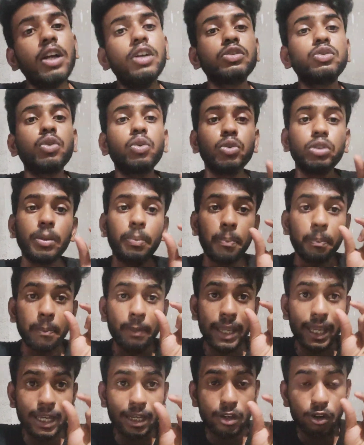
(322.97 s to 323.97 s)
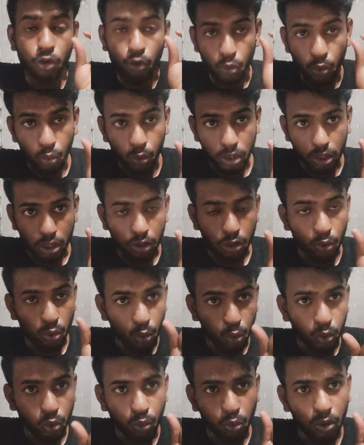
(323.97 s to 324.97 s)
So the main root
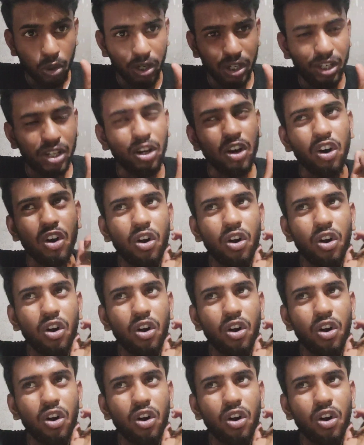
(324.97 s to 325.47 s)
word,